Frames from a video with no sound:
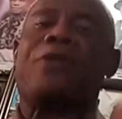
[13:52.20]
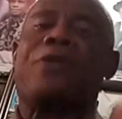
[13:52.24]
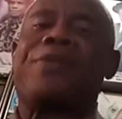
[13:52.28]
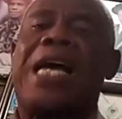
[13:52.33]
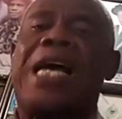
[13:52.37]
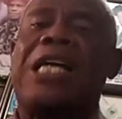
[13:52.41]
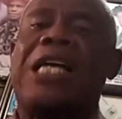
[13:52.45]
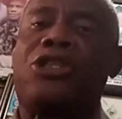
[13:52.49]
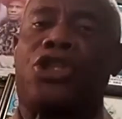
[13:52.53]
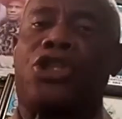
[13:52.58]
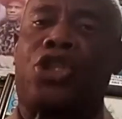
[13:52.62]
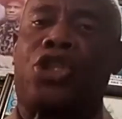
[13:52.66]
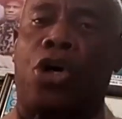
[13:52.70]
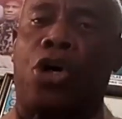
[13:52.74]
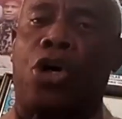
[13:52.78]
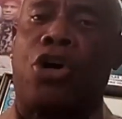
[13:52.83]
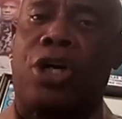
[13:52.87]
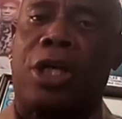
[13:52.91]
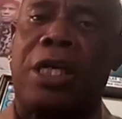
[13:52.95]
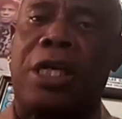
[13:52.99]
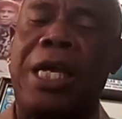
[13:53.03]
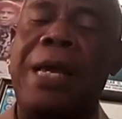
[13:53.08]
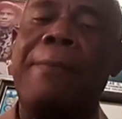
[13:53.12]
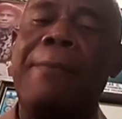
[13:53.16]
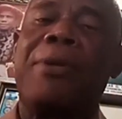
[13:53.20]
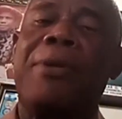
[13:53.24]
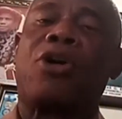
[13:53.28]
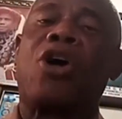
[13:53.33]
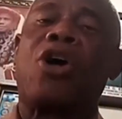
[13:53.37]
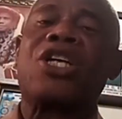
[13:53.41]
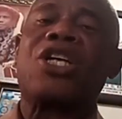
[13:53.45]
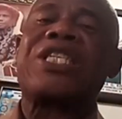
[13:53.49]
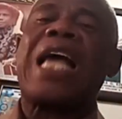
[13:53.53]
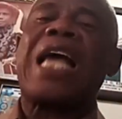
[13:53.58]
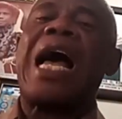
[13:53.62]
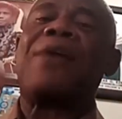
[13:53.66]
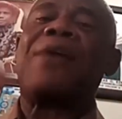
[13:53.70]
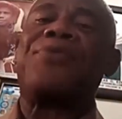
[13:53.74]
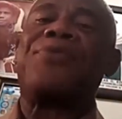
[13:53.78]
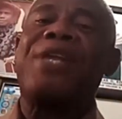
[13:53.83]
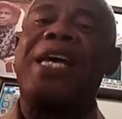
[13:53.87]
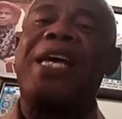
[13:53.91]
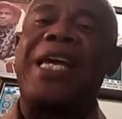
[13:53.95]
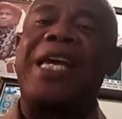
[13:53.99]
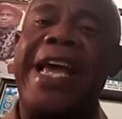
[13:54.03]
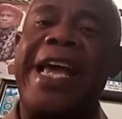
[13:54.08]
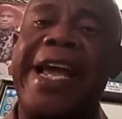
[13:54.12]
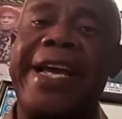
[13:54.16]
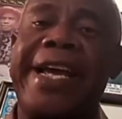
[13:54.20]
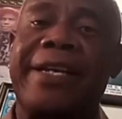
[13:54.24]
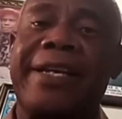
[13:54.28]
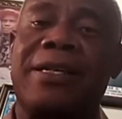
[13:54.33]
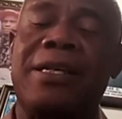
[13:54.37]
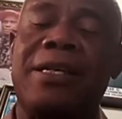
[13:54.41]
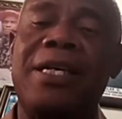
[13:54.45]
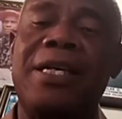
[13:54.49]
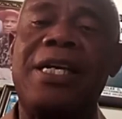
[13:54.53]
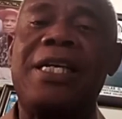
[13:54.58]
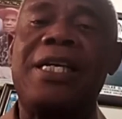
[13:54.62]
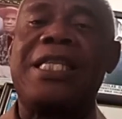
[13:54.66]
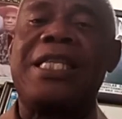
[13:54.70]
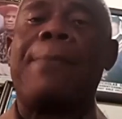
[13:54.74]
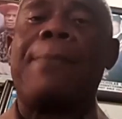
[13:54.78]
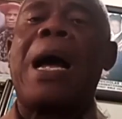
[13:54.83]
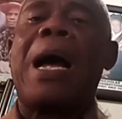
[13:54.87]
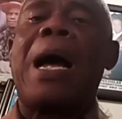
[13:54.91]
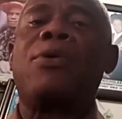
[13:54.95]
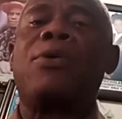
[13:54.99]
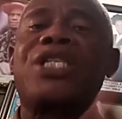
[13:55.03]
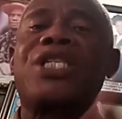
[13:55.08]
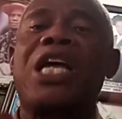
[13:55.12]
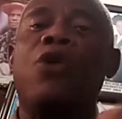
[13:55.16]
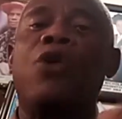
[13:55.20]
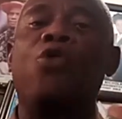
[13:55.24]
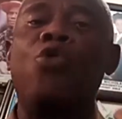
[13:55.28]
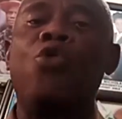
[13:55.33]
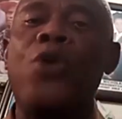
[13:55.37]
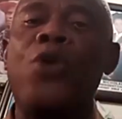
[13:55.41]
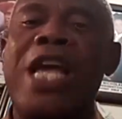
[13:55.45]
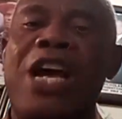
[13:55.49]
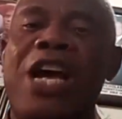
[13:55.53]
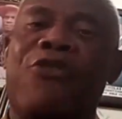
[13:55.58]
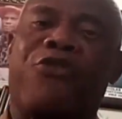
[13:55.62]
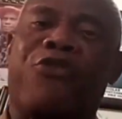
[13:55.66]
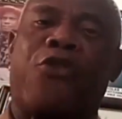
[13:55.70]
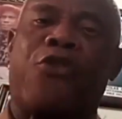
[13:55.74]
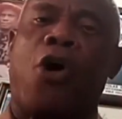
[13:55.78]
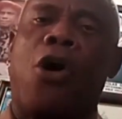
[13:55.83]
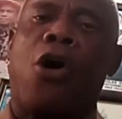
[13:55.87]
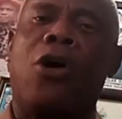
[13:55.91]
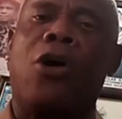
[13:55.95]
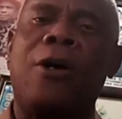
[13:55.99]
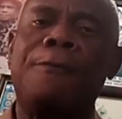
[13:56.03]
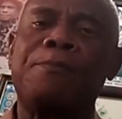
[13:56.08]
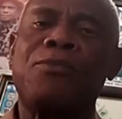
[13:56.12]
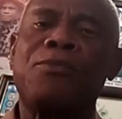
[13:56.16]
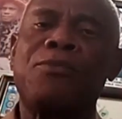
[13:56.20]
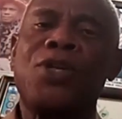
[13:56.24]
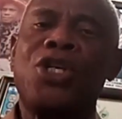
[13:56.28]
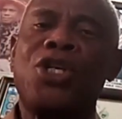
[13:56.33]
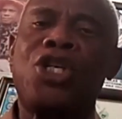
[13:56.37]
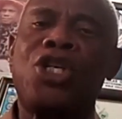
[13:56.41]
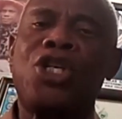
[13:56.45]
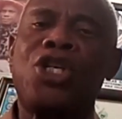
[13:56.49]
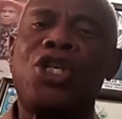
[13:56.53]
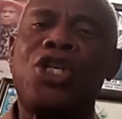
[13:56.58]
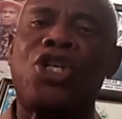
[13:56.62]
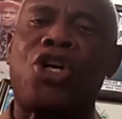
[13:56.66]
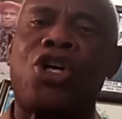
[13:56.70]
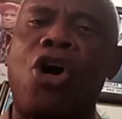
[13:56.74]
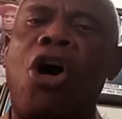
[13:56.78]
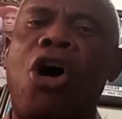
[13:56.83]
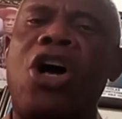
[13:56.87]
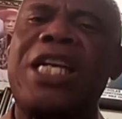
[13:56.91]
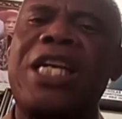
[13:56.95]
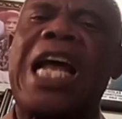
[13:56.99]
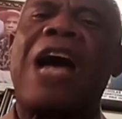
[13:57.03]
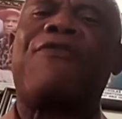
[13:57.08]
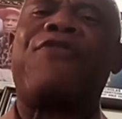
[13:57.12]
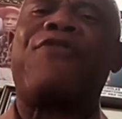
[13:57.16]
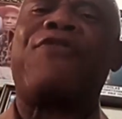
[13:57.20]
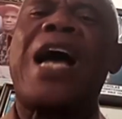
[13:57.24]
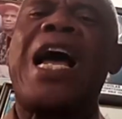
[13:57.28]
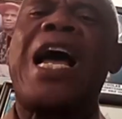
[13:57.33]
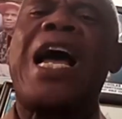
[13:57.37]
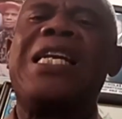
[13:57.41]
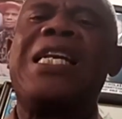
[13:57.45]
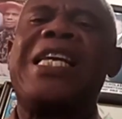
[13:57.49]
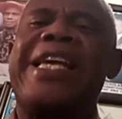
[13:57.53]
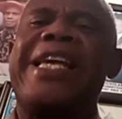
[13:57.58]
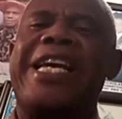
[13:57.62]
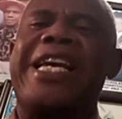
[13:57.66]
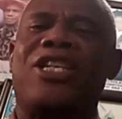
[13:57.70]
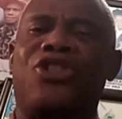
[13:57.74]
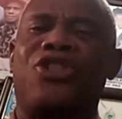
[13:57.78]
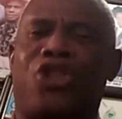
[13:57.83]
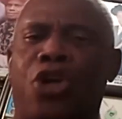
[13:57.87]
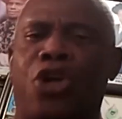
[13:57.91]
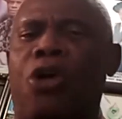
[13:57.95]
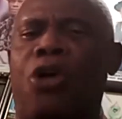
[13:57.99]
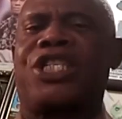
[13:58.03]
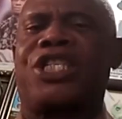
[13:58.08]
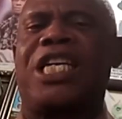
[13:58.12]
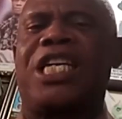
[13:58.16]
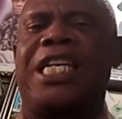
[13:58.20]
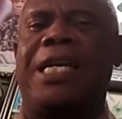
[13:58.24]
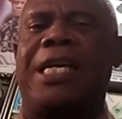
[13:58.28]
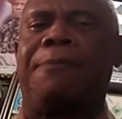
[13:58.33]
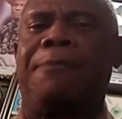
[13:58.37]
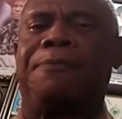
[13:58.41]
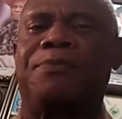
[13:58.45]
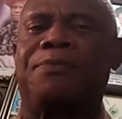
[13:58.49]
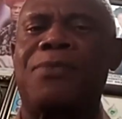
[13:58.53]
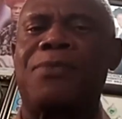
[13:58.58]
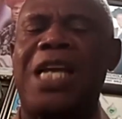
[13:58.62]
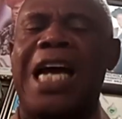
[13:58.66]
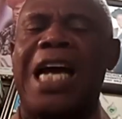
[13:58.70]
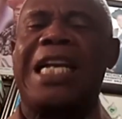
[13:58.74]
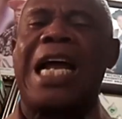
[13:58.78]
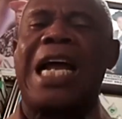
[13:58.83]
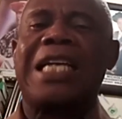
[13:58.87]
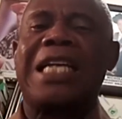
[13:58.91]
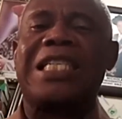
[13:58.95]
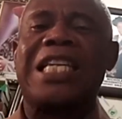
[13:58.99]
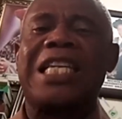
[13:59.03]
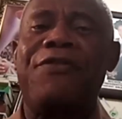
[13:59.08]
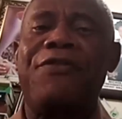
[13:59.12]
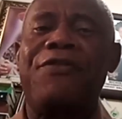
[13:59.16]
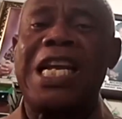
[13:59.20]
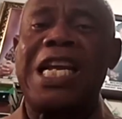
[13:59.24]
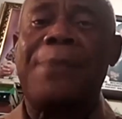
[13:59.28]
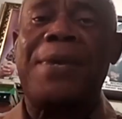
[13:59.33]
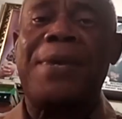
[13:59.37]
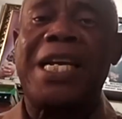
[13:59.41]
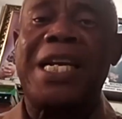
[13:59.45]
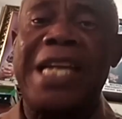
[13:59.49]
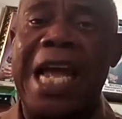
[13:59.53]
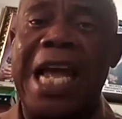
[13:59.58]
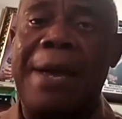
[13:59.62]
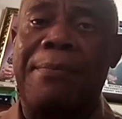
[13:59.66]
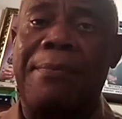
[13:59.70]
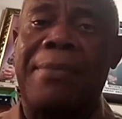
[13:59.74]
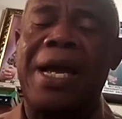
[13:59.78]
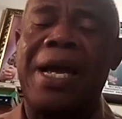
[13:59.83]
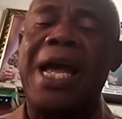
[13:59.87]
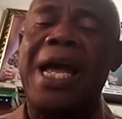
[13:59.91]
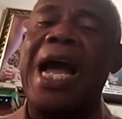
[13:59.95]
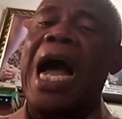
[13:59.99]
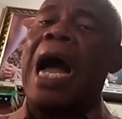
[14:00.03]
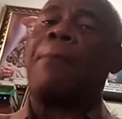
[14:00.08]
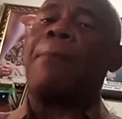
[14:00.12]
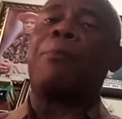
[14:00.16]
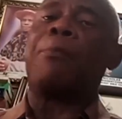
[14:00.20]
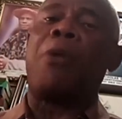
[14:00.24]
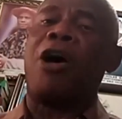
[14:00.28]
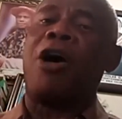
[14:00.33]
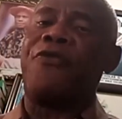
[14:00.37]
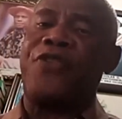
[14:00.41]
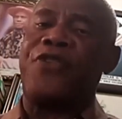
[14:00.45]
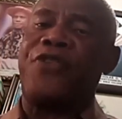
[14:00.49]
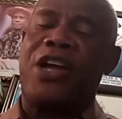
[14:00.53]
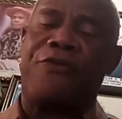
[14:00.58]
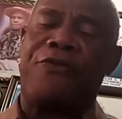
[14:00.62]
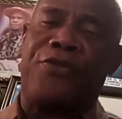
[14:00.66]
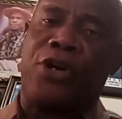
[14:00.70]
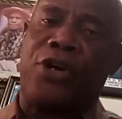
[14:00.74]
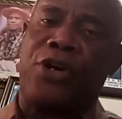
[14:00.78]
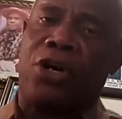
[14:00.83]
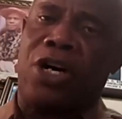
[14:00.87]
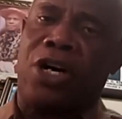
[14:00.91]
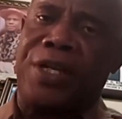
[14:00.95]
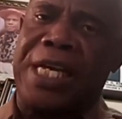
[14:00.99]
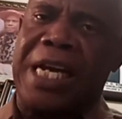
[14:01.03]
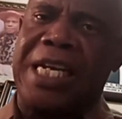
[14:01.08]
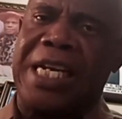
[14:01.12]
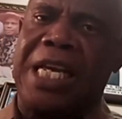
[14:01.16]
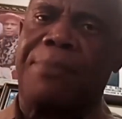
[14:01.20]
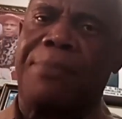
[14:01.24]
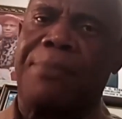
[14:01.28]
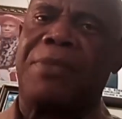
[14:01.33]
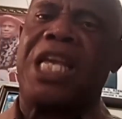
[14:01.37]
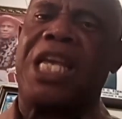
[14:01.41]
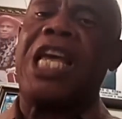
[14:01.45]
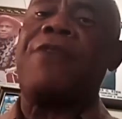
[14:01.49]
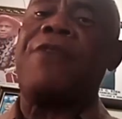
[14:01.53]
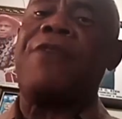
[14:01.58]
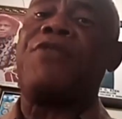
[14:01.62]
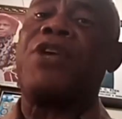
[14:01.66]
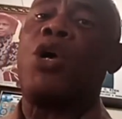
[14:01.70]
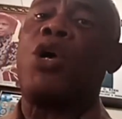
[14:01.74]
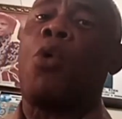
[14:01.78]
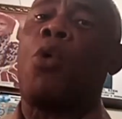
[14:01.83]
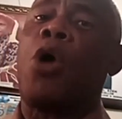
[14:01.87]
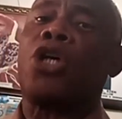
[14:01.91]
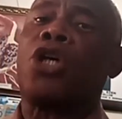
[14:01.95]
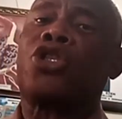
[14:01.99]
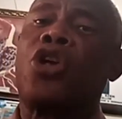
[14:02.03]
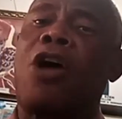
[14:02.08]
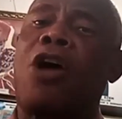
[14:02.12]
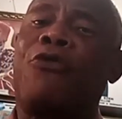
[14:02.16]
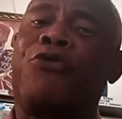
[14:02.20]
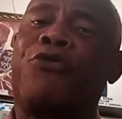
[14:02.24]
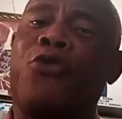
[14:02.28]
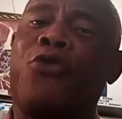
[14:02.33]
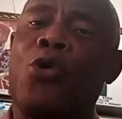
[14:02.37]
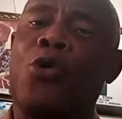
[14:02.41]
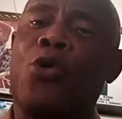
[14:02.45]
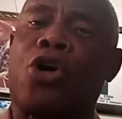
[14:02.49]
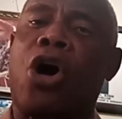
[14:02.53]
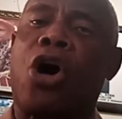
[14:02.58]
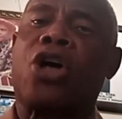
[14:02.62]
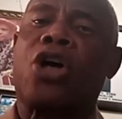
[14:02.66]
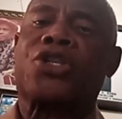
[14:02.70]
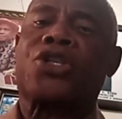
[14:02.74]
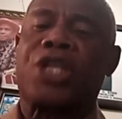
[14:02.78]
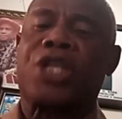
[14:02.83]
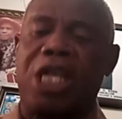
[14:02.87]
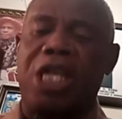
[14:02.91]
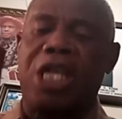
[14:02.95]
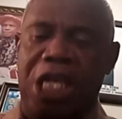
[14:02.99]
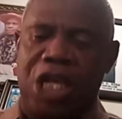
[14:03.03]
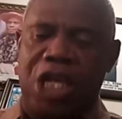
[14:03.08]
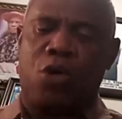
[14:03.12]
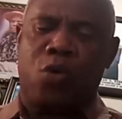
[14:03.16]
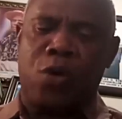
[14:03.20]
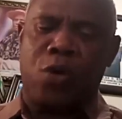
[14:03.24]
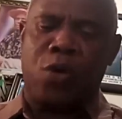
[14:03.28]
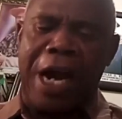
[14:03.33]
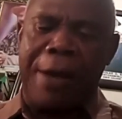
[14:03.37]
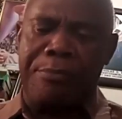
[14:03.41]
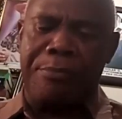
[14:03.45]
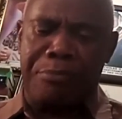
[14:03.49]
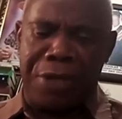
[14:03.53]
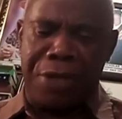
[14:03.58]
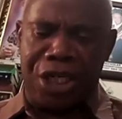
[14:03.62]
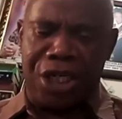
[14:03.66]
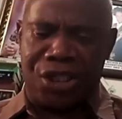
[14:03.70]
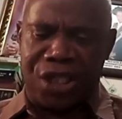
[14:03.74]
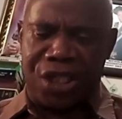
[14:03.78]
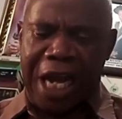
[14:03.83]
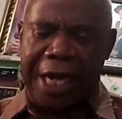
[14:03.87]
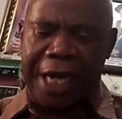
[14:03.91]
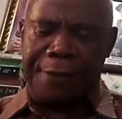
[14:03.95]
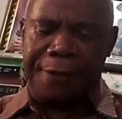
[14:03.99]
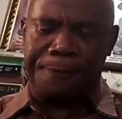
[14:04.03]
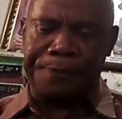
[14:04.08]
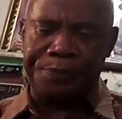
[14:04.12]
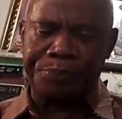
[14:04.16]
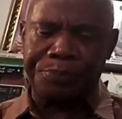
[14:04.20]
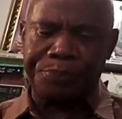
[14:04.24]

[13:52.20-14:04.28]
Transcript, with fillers: on that joy because at the end, the Bible said, Wherefore God have highly exalted him and has given him a name above every other name. If he was not focused, he could have missed that.